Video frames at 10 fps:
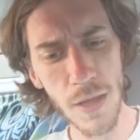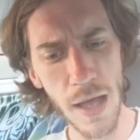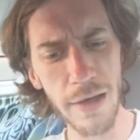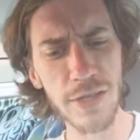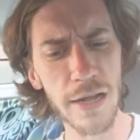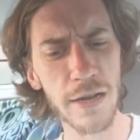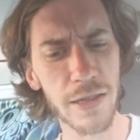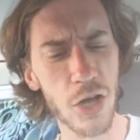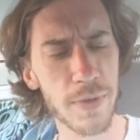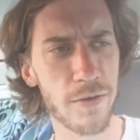I've done a
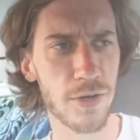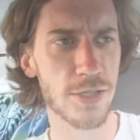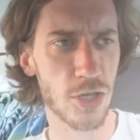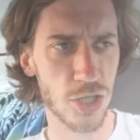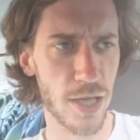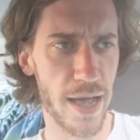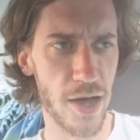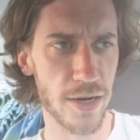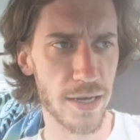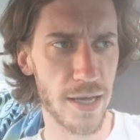little bit of research in the
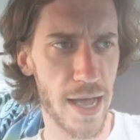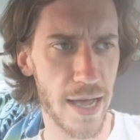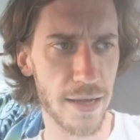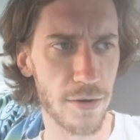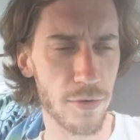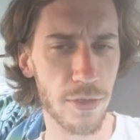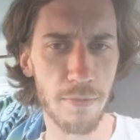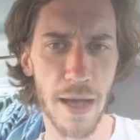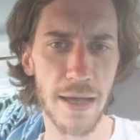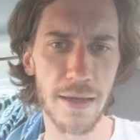IOTA, and
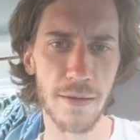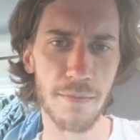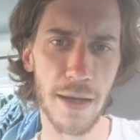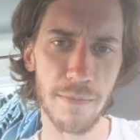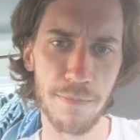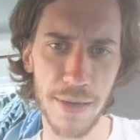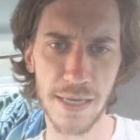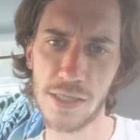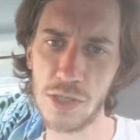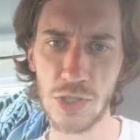my
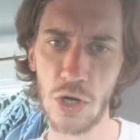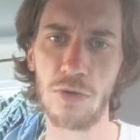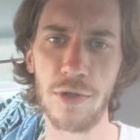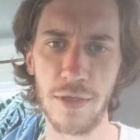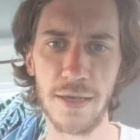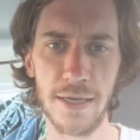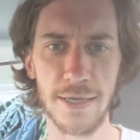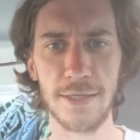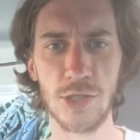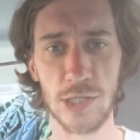biggest concern with it
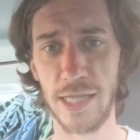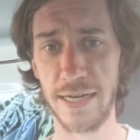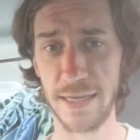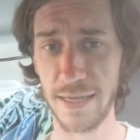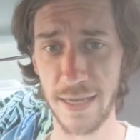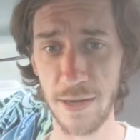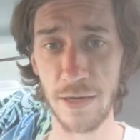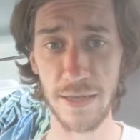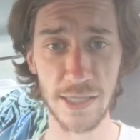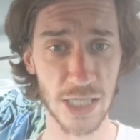is that
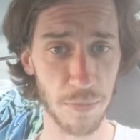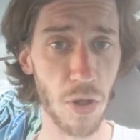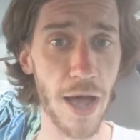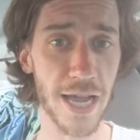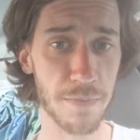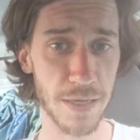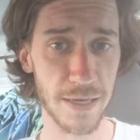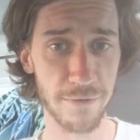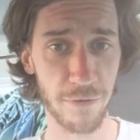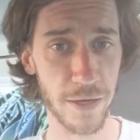its supply can be
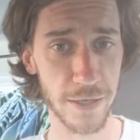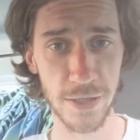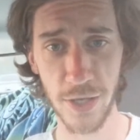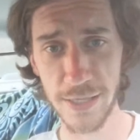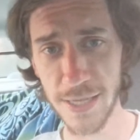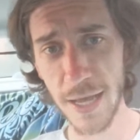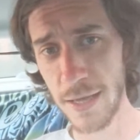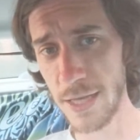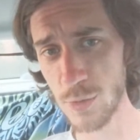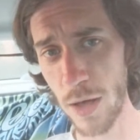inflated. So
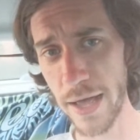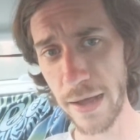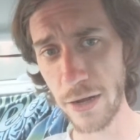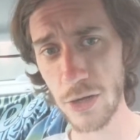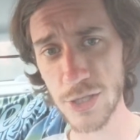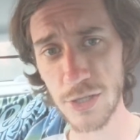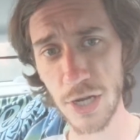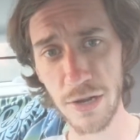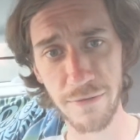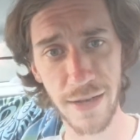that's why I also
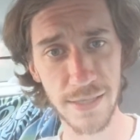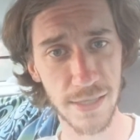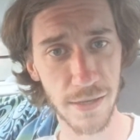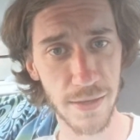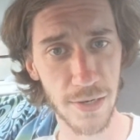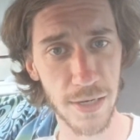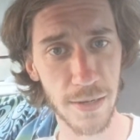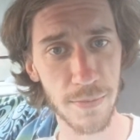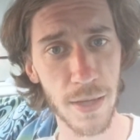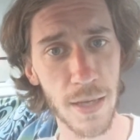don't invest in Ethereum,